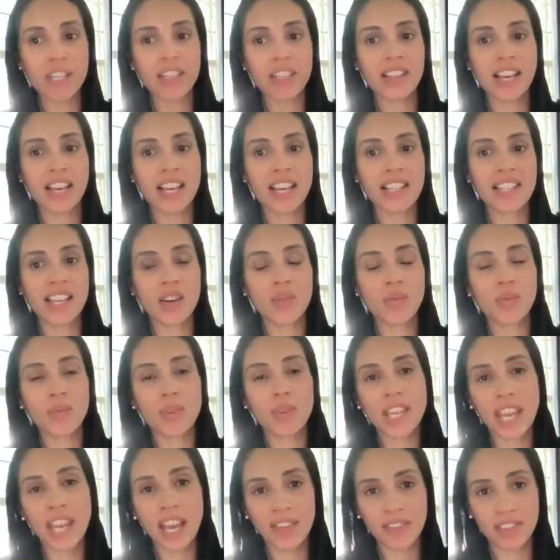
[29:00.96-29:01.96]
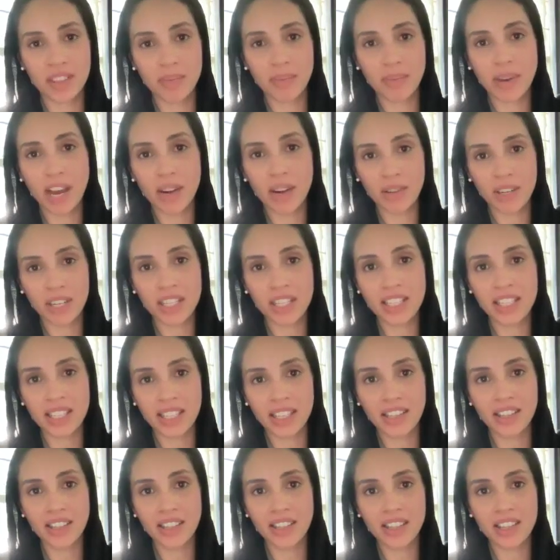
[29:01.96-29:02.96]
realize that we have the power to
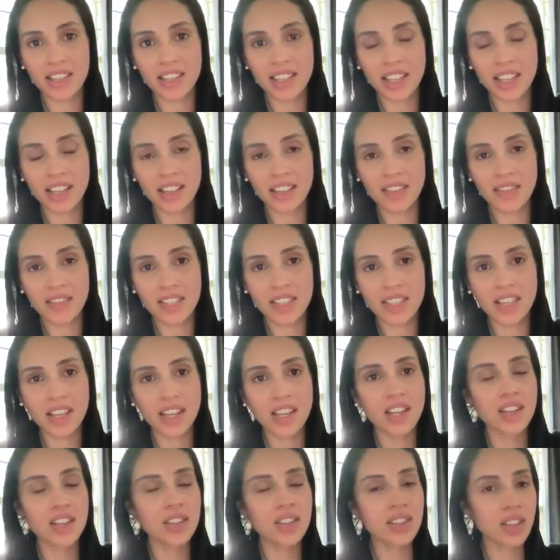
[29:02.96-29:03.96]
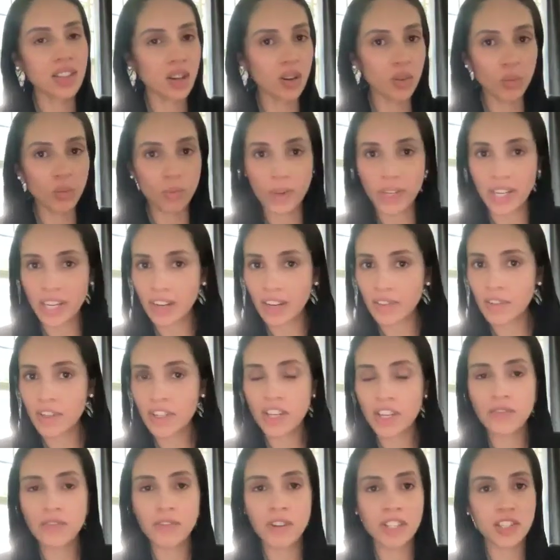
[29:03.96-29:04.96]
heal ourselves. So whatever
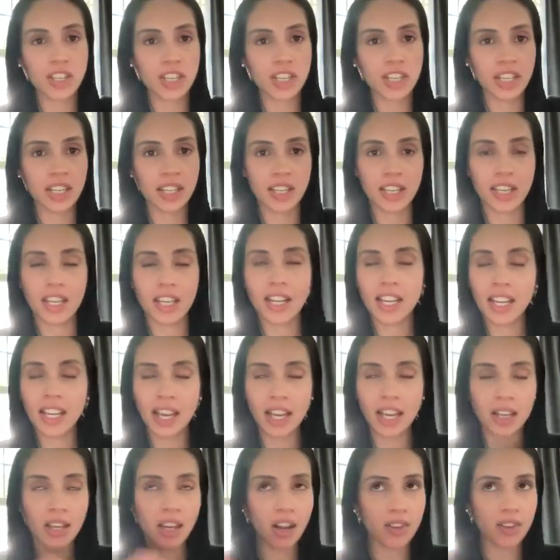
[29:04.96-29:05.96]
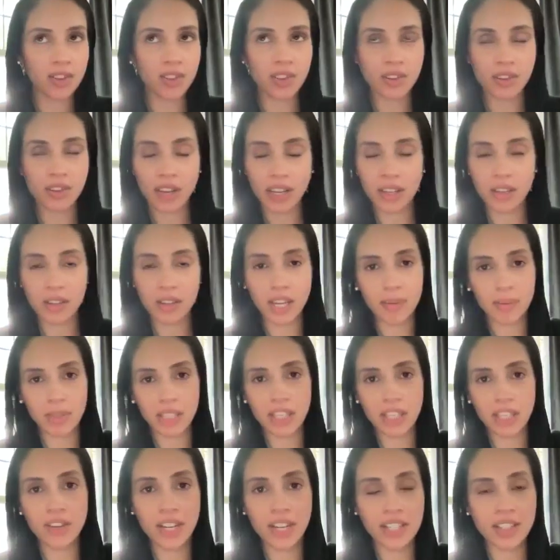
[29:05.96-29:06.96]
you're frustrated in, and I also, I
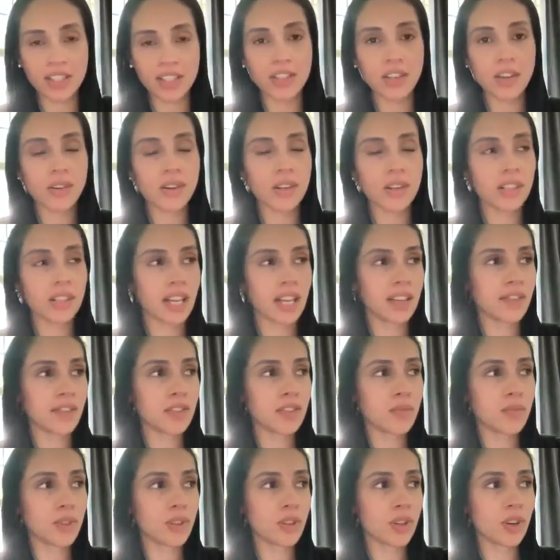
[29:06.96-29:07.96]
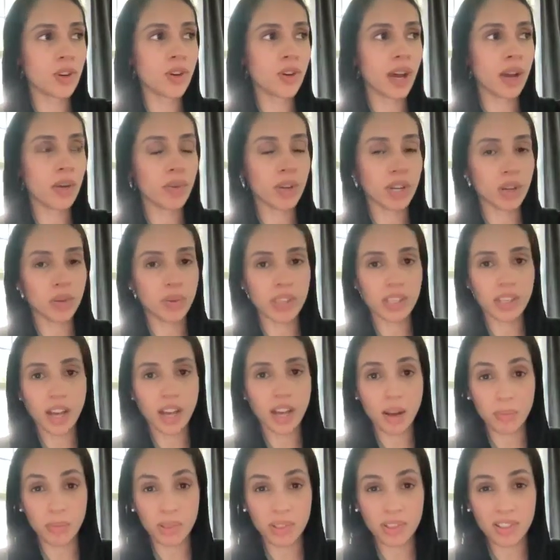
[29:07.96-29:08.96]
mean, you guys know, a lot of you know, I work with
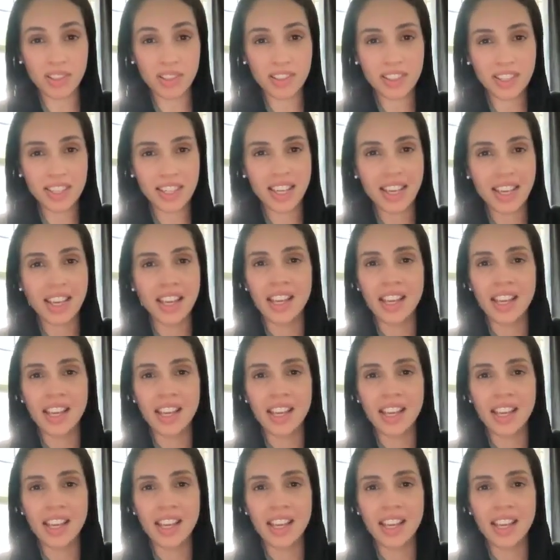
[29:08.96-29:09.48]
couples.